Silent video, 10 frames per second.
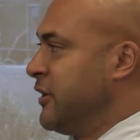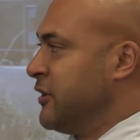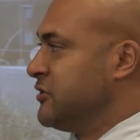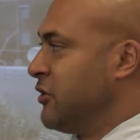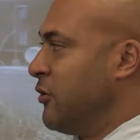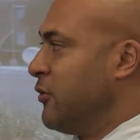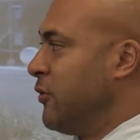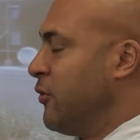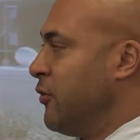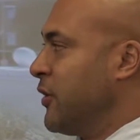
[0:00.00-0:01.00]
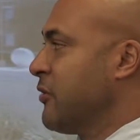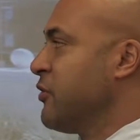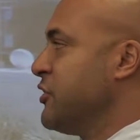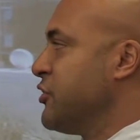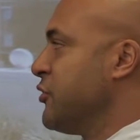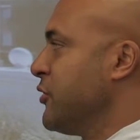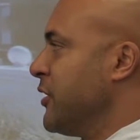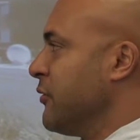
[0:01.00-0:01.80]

And so what did we do to